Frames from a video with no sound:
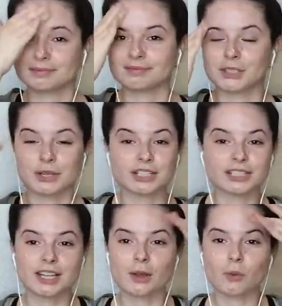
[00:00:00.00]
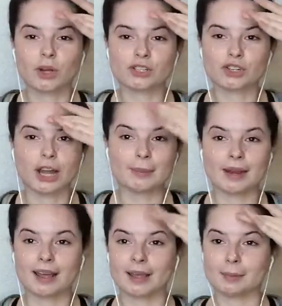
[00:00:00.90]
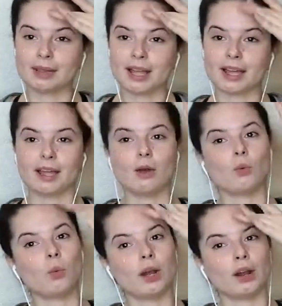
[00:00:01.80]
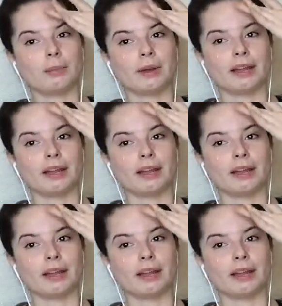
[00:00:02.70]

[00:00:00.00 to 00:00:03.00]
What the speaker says: So I just take one drop and I apply one on my